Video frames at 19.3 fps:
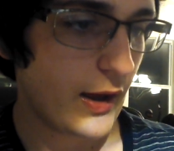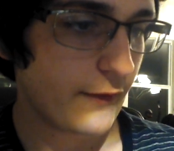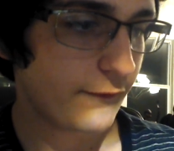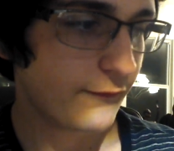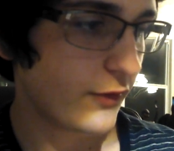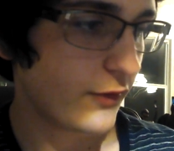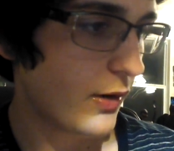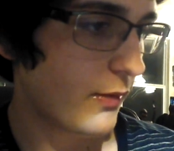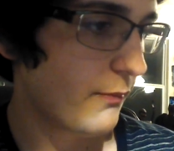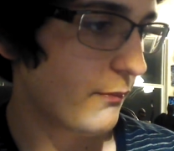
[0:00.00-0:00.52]

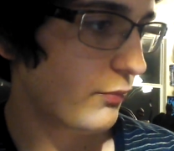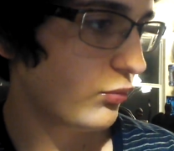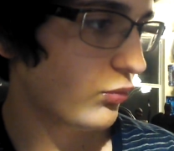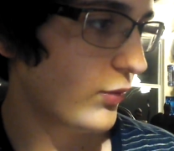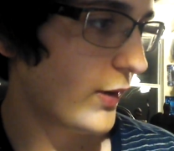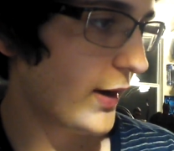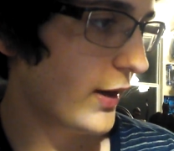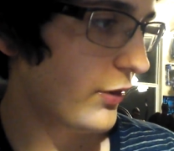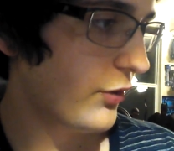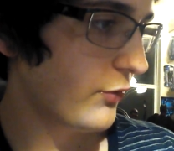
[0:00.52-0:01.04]
from
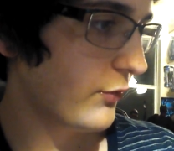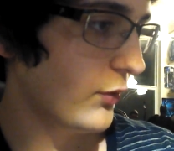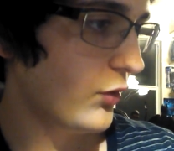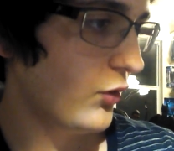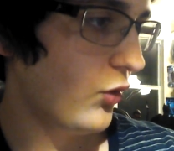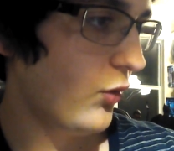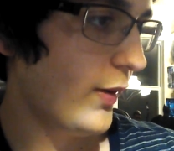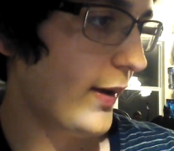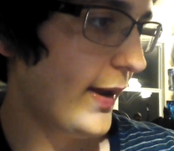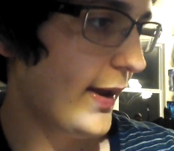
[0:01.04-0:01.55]

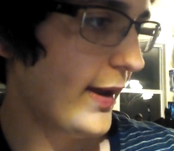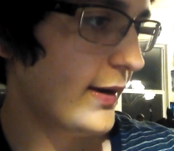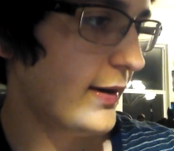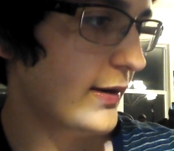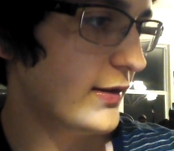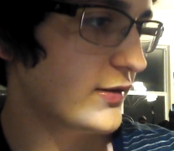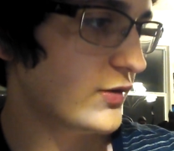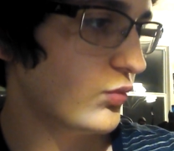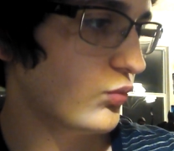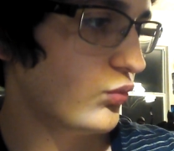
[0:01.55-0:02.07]
Breakthrough,
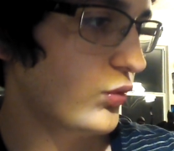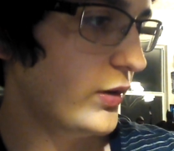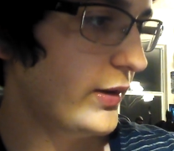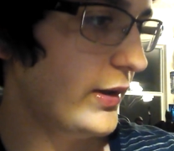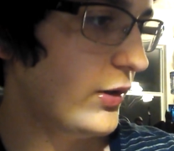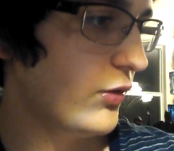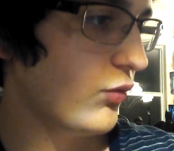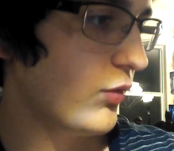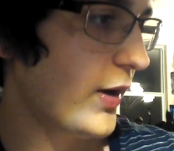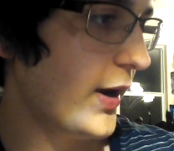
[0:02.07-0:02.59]
and it's
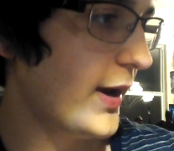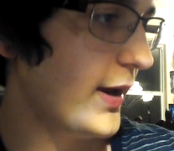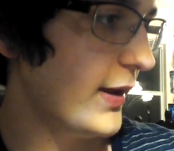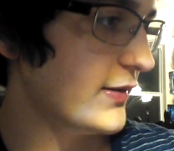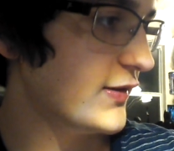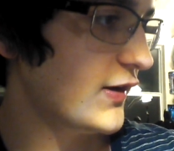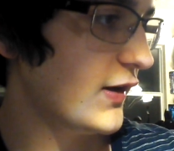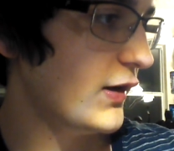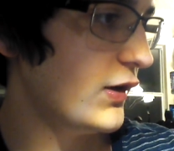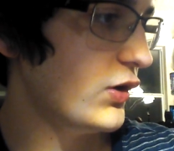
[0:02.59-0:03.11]
really great.
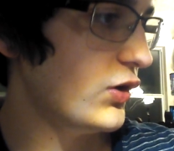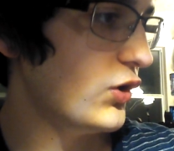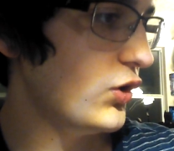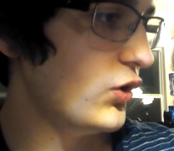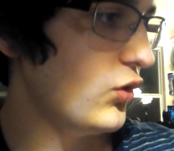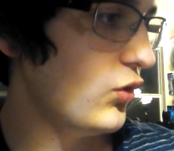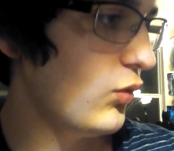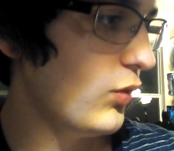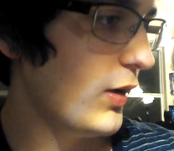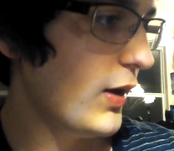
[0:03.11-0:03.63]
It's a
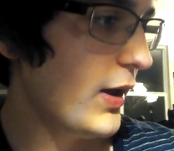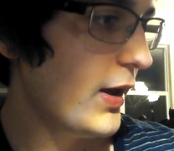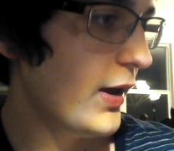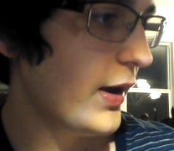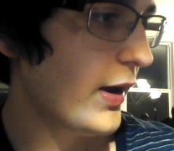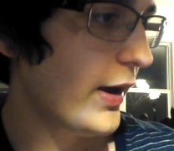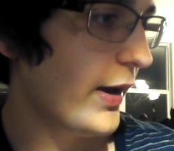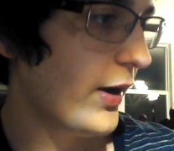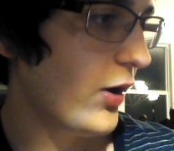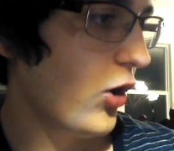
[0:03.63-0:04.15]
new
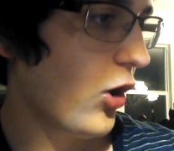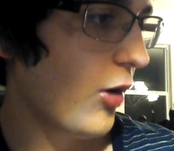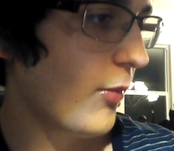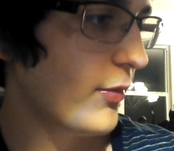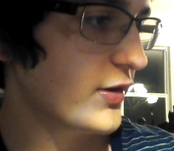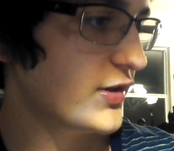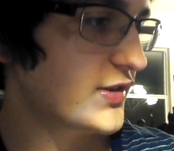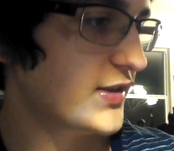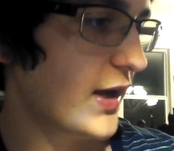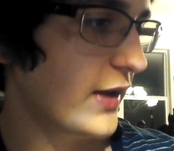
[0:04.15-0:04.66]

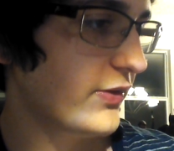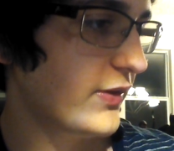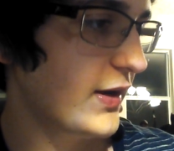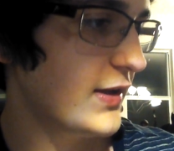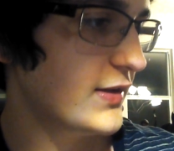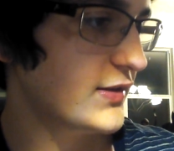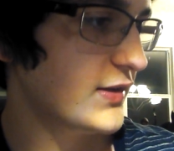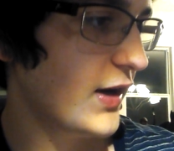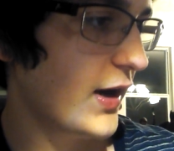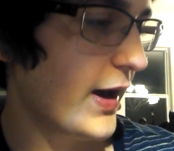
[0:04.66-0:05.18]
armor set that
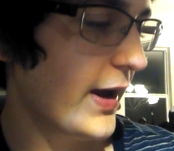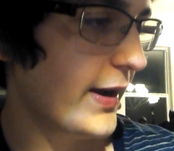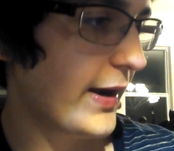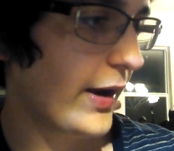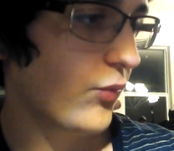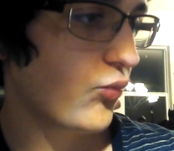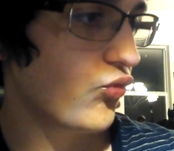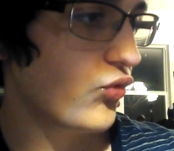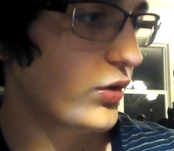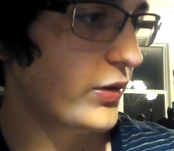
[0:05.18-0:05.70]
he's got, and I
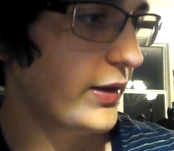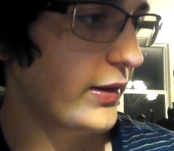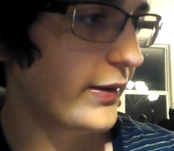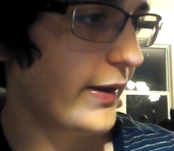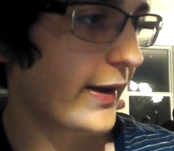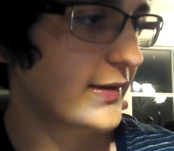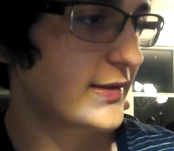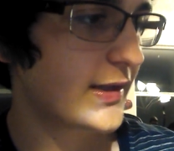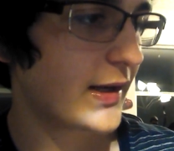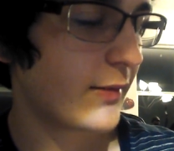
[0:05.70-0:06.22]
really
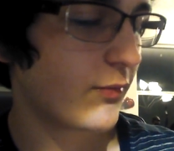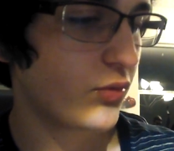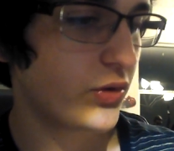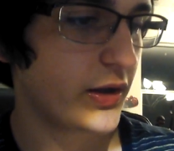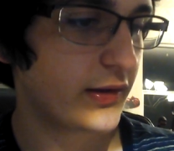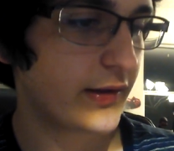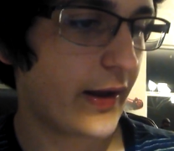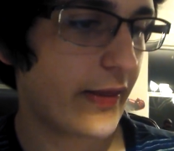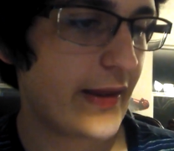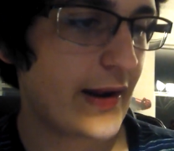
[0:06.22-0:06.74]
liked it. I'm really
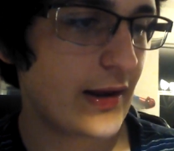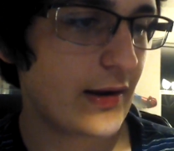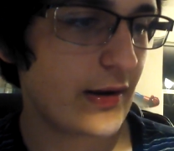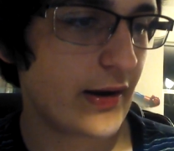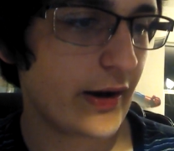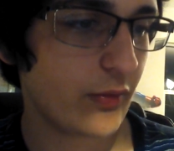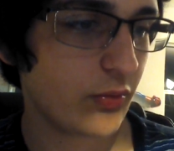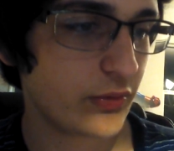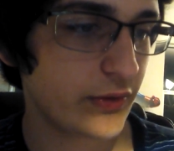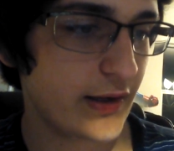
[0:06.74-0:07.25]
glad he
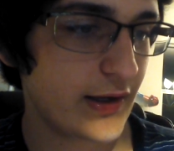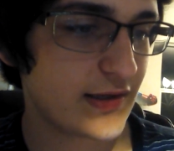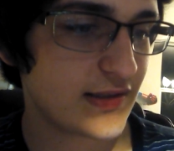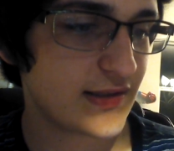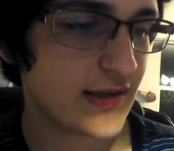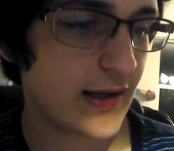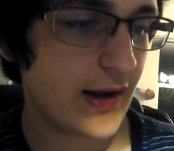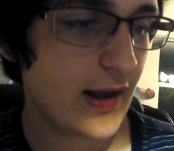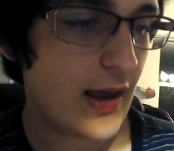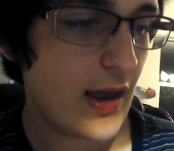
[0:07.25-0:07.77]
released
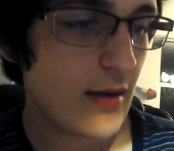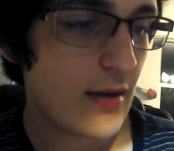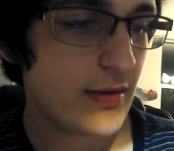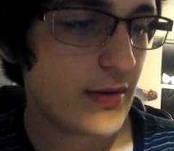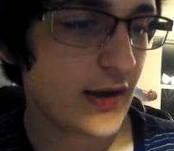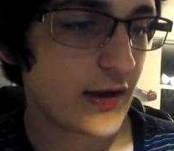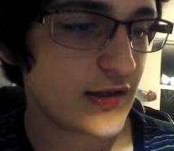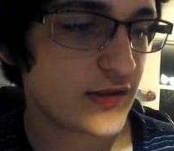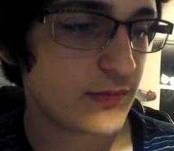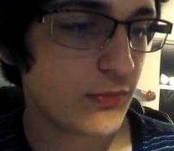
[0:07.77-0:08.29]
it,
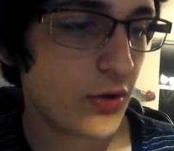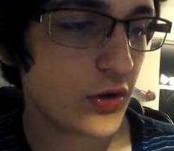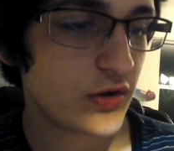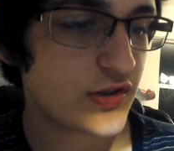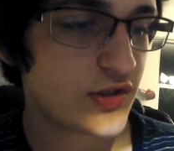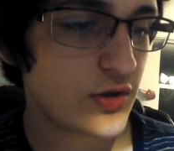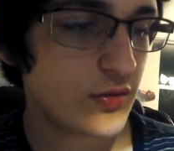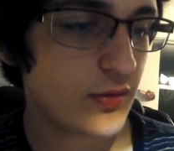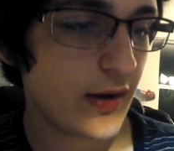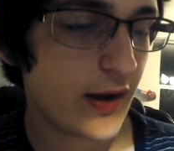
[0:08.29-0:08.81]
because
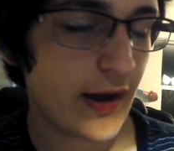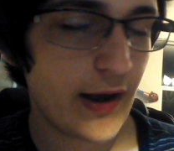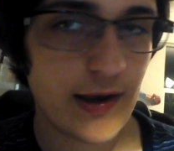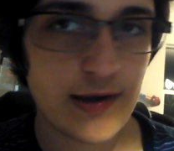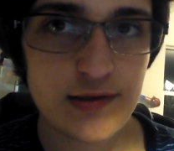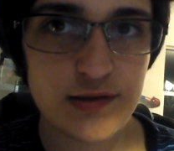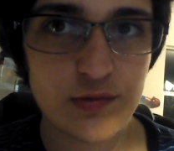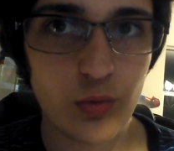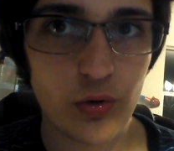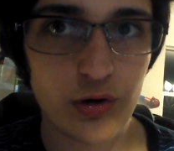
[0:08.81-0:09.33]
most of you
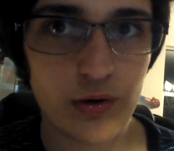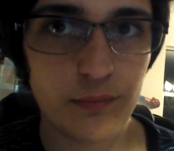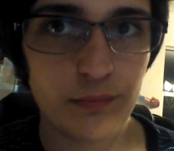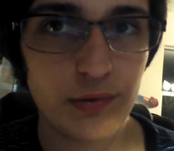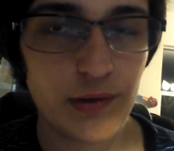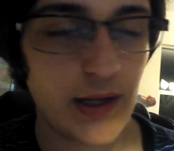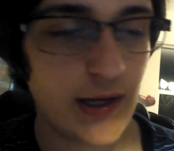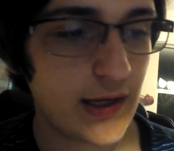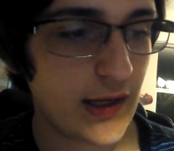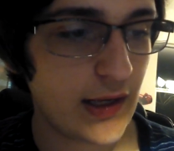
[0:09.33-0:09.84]
guys were
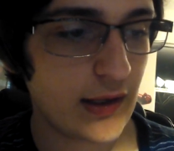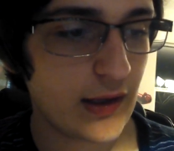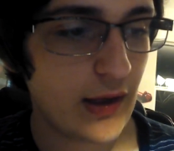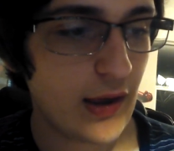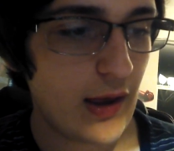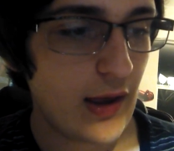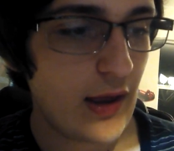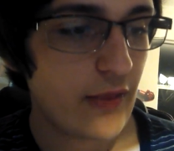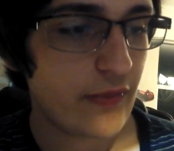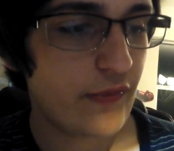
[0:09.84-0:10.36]
complaining
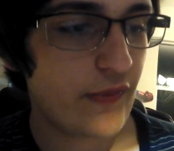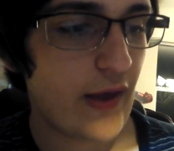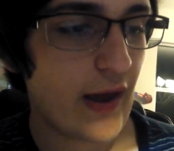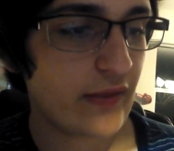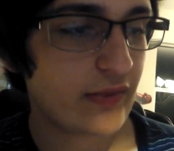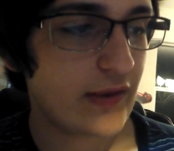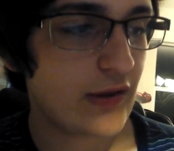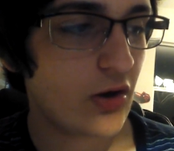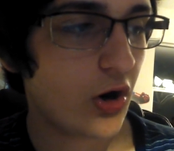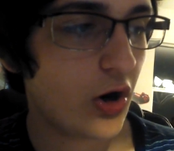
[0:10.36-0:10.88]

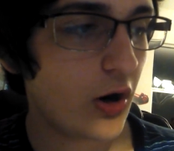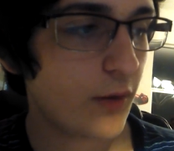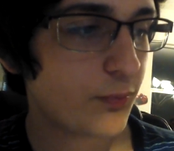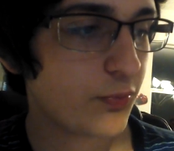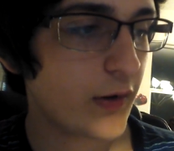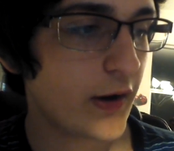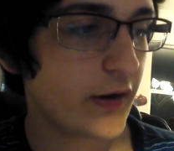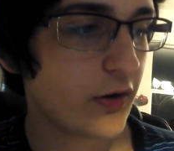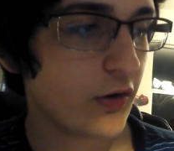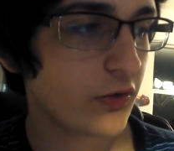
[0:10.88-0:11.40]
that the
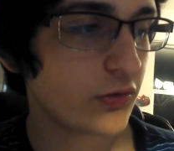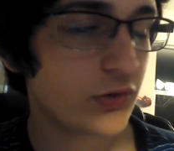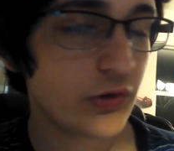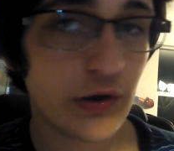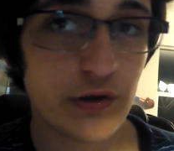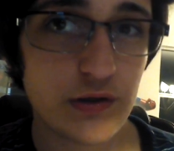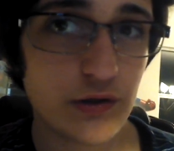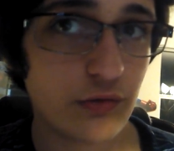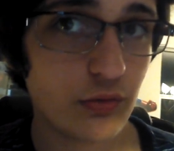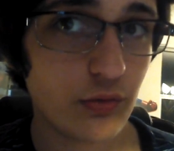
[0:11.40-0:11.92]
Heartbreaker
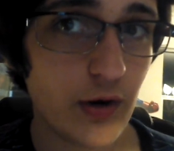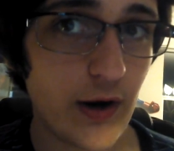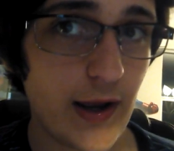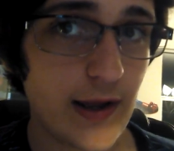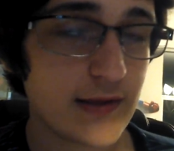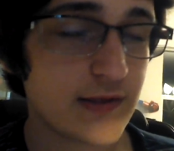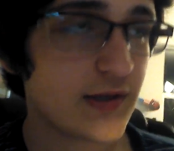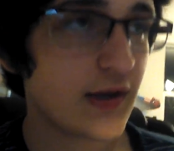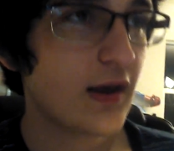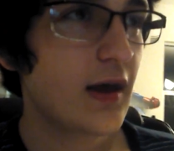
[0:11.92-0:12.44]
looked
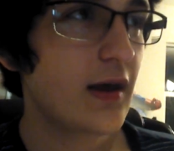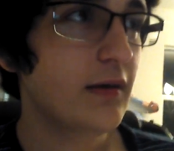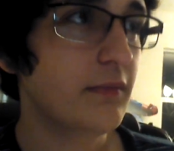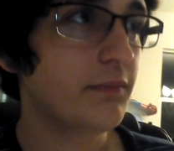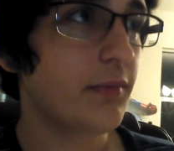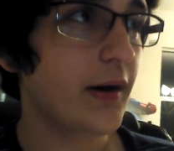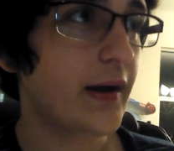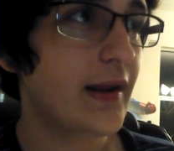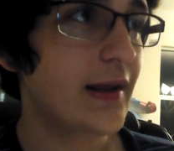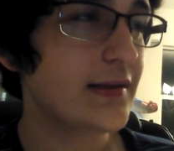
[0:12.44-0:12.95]
great,
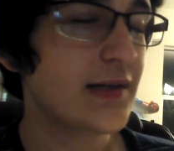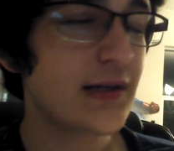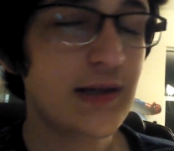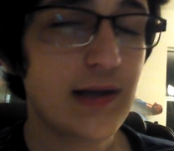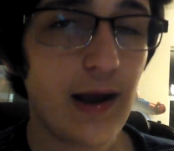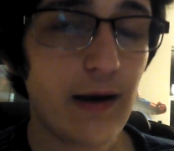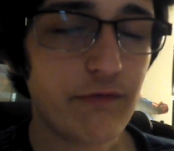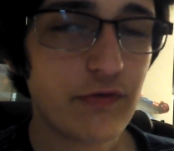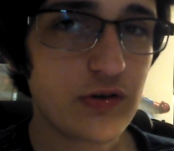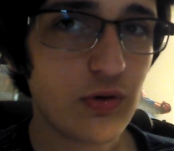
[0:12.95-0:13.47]
but he didn't
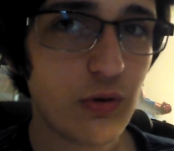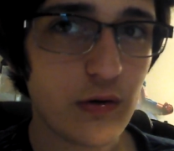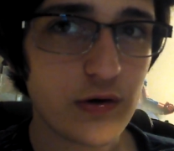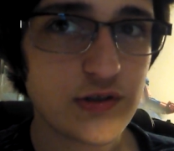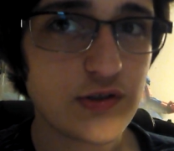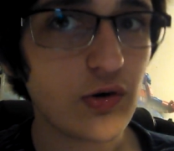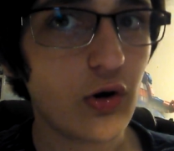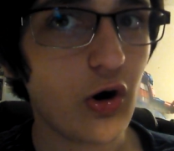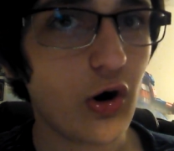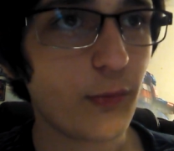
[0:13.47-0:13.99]
have the
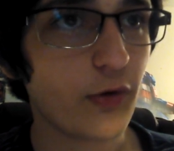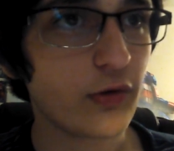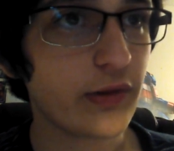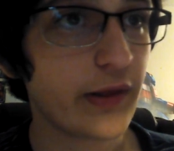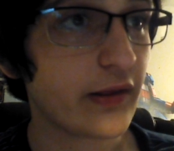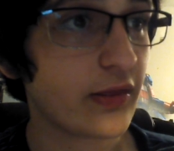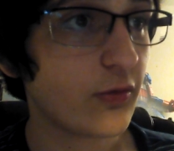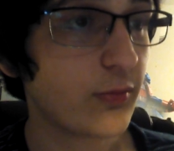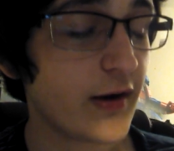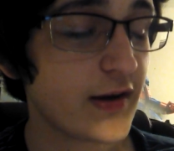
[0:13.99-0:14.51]
torso armor
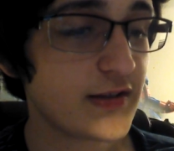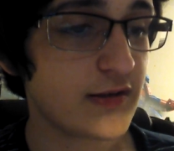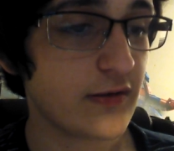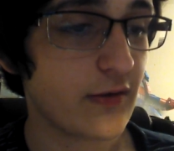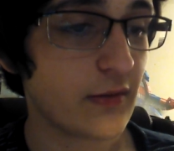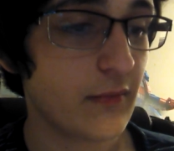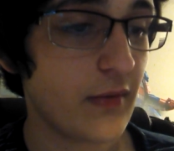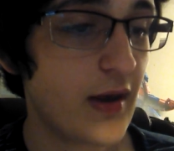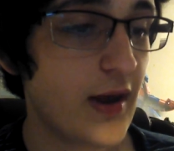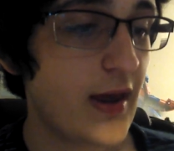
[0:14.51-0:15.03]
like the rest of
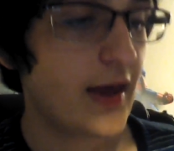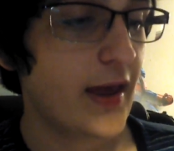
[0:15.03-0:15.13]
them.